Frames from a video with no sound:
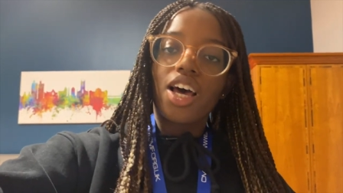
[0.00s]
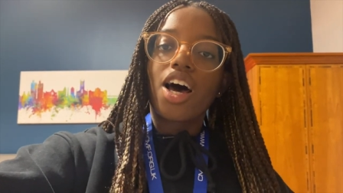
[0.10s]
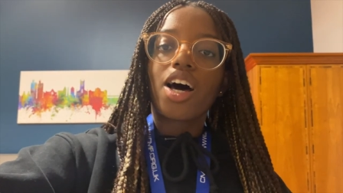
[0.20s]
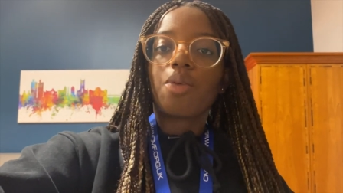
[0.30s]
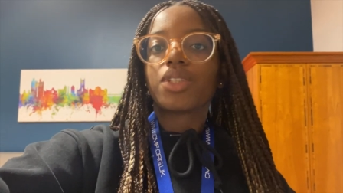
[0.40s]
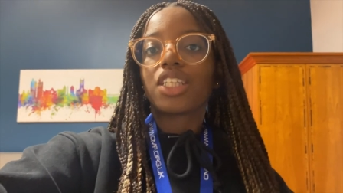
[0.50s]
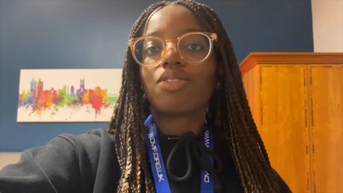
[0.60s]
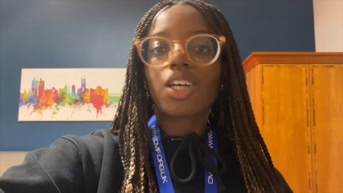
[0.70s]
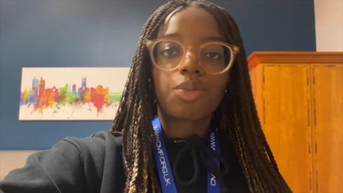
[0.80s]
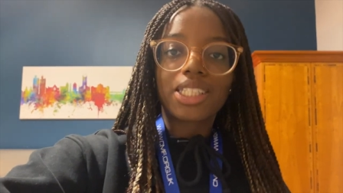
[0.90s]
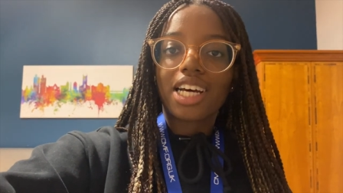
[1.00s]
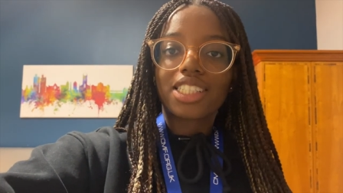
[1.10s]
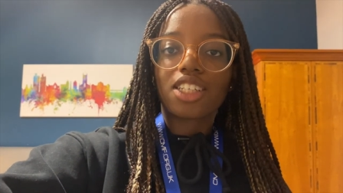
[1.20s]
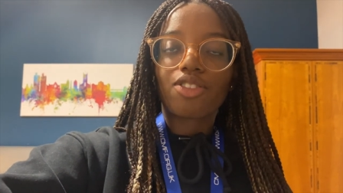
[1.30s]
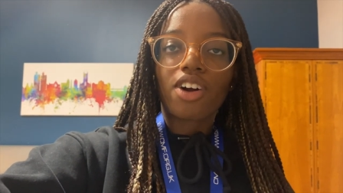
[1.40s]
Um, so they've
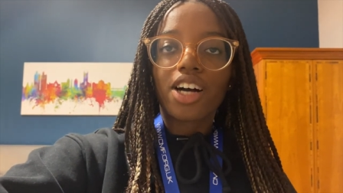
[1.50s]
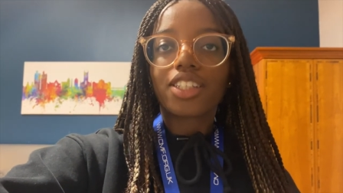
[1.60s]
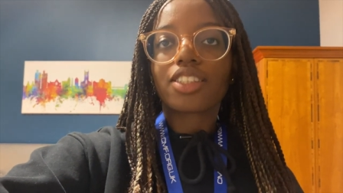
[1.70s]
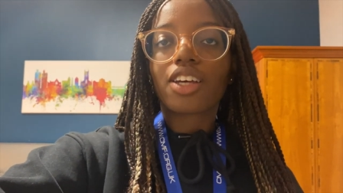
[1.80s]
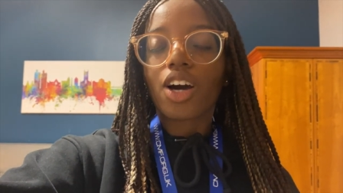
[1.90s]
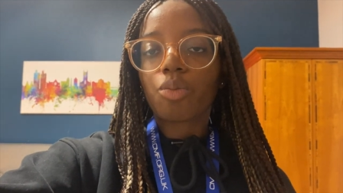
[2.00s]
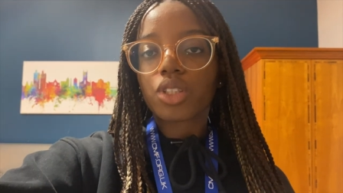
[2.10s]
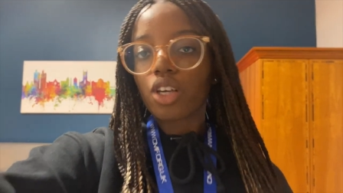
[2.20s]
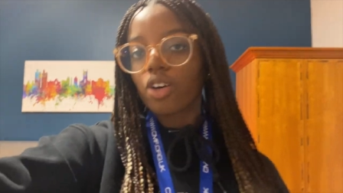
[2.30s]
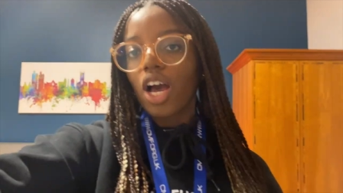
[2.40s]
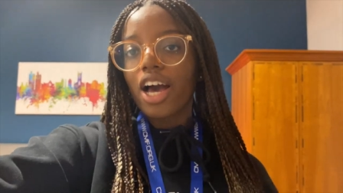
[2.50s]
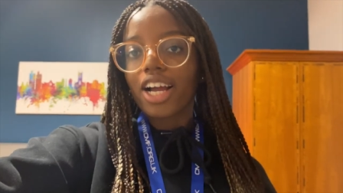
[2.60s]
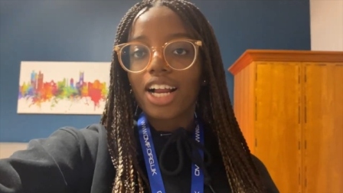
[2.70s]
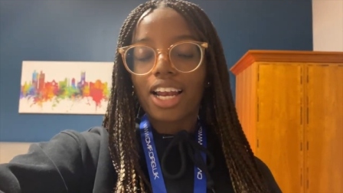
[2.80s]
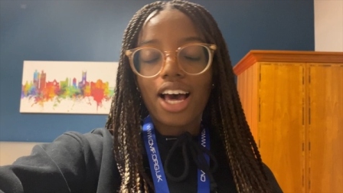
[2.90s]
subsidized it for us, so I'm so
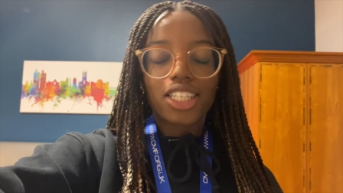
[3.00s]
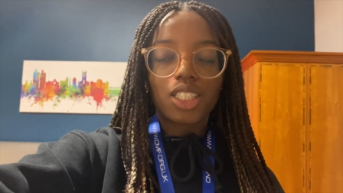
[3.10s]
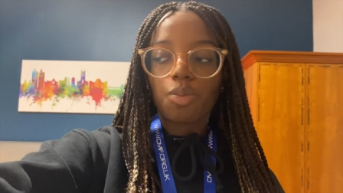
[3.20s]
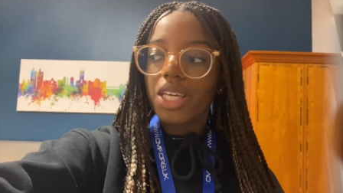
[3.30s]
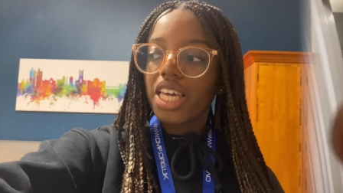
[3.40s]
glad to be